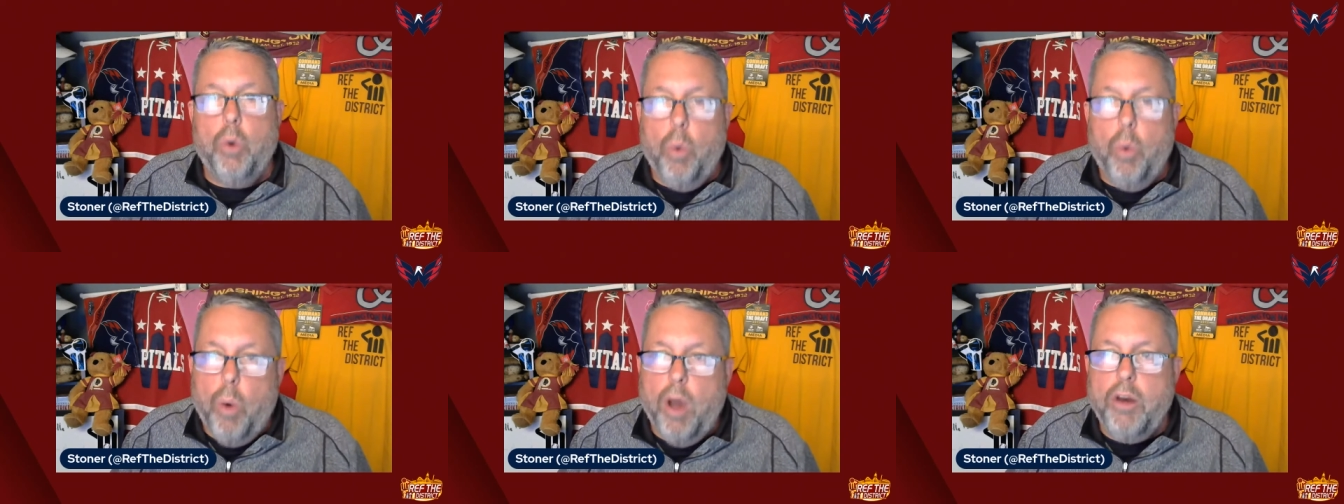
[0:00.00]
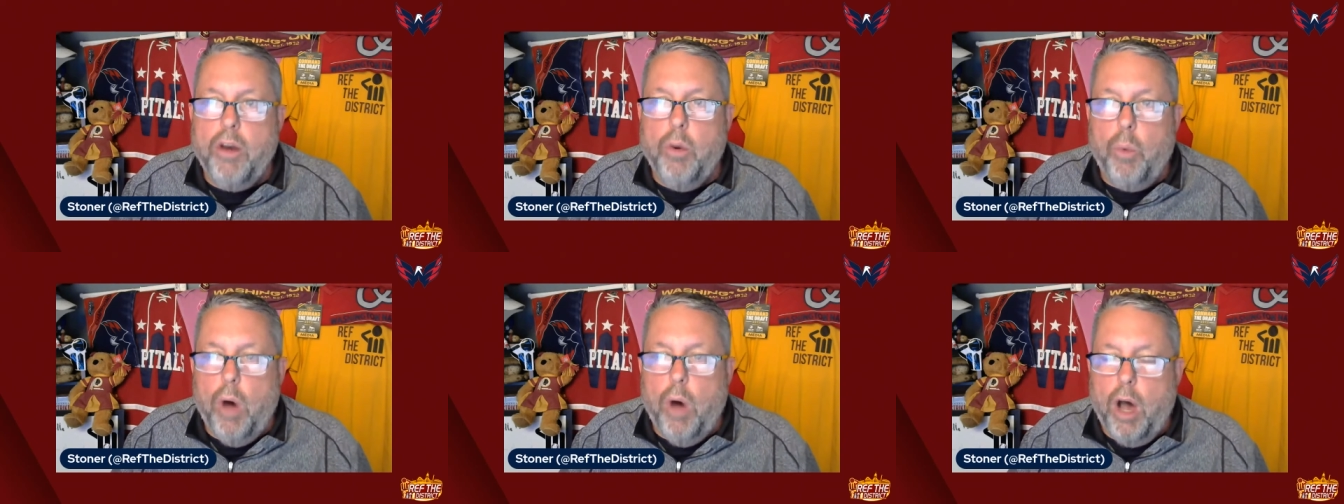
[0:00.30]

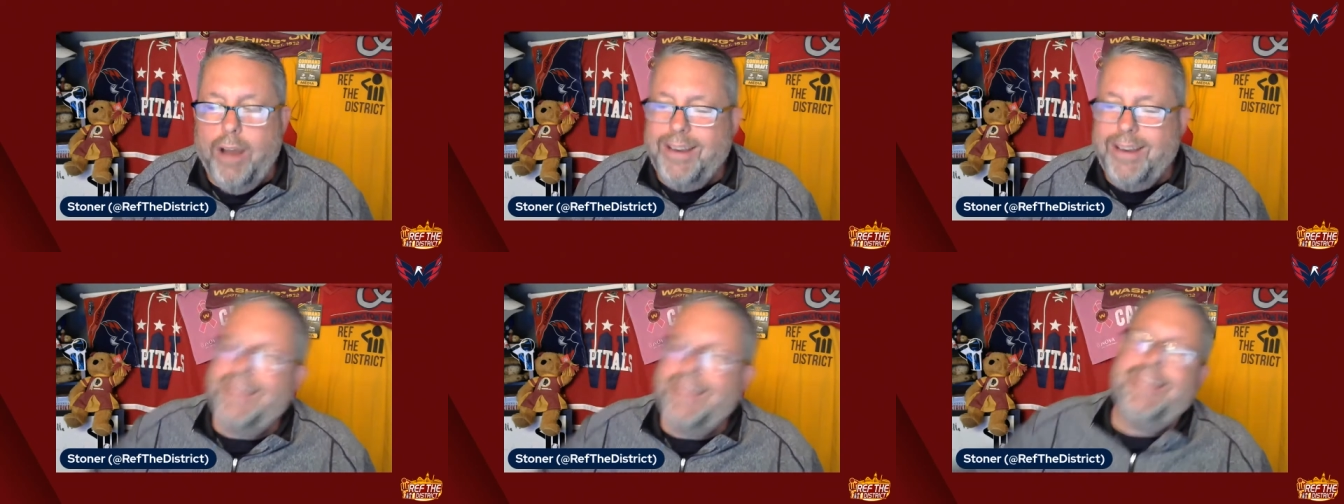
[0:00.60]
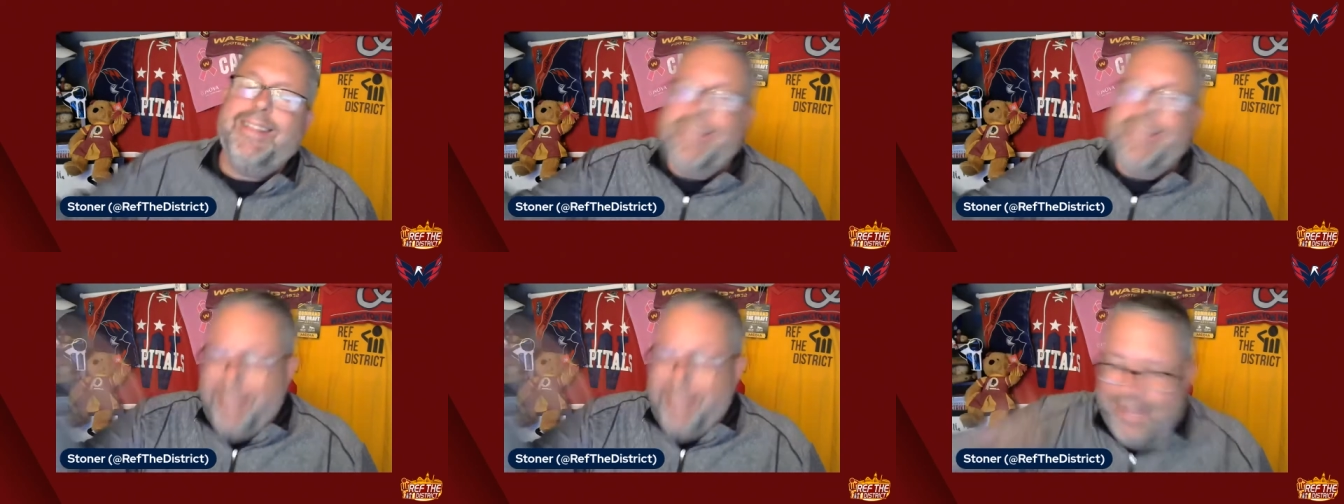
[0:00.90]
1-1.
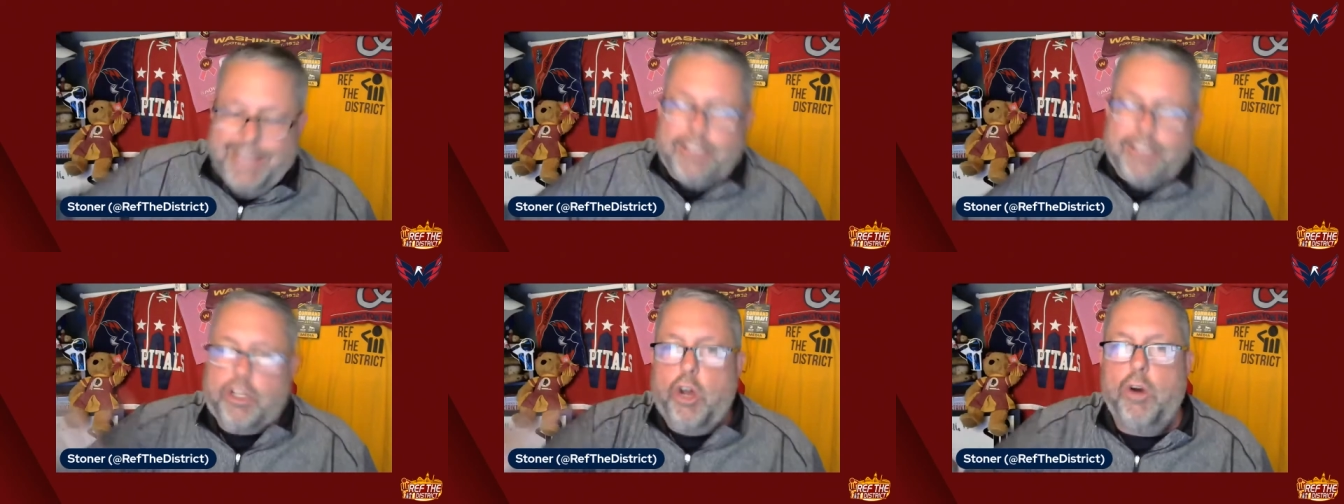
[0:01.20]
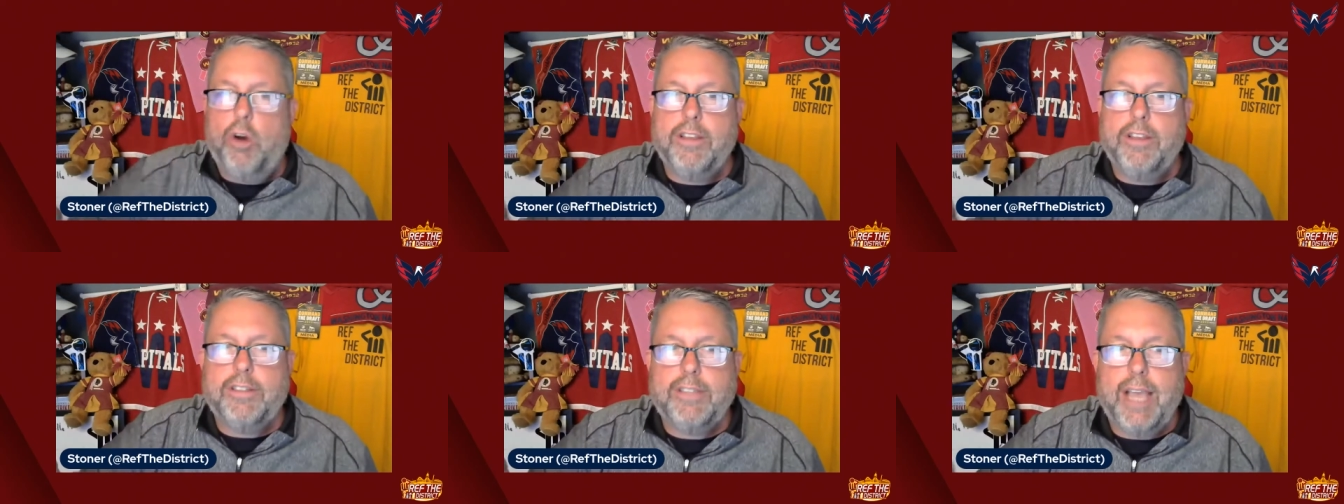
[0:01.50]
Let's go
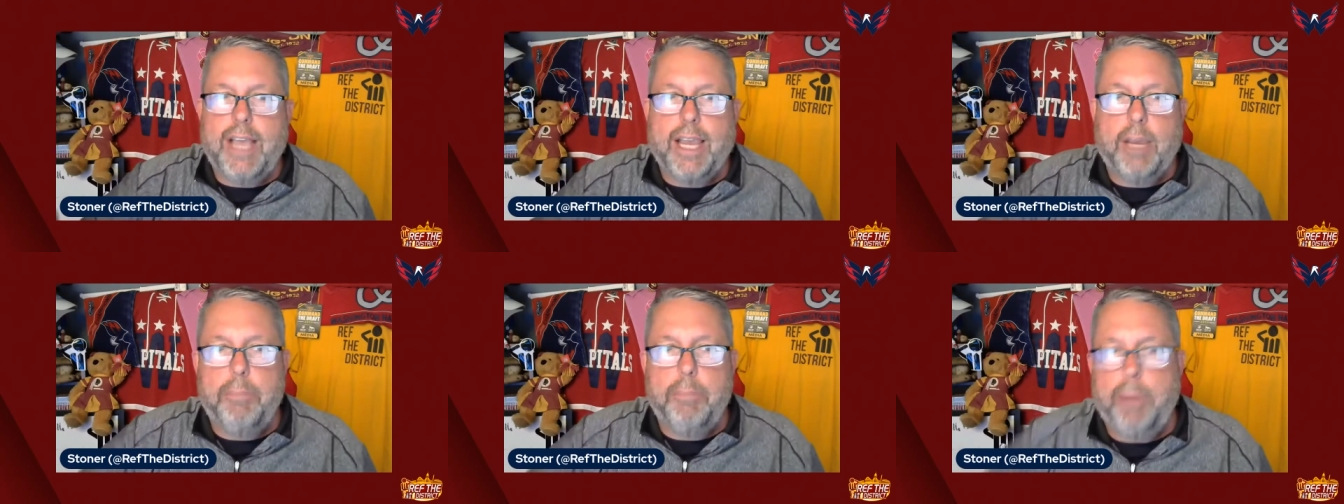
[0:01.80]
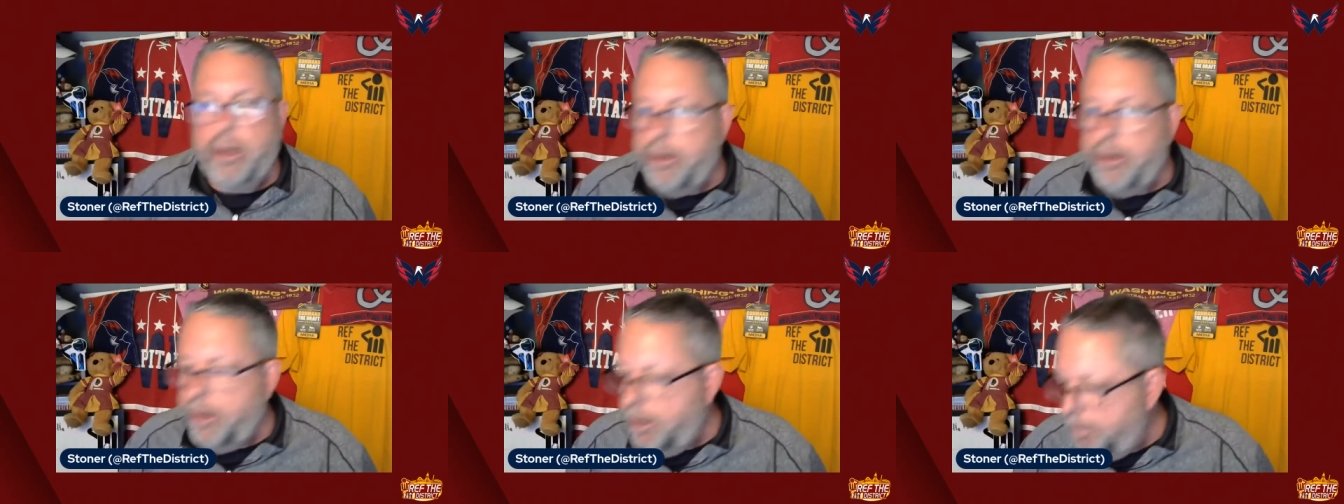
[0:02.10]
to the second
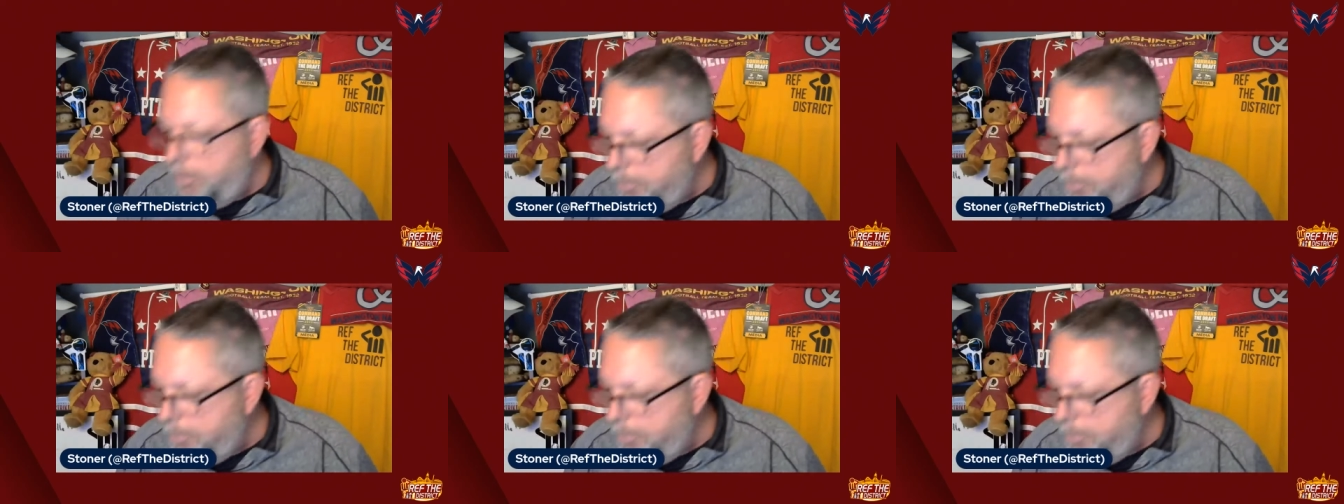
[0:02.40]
period.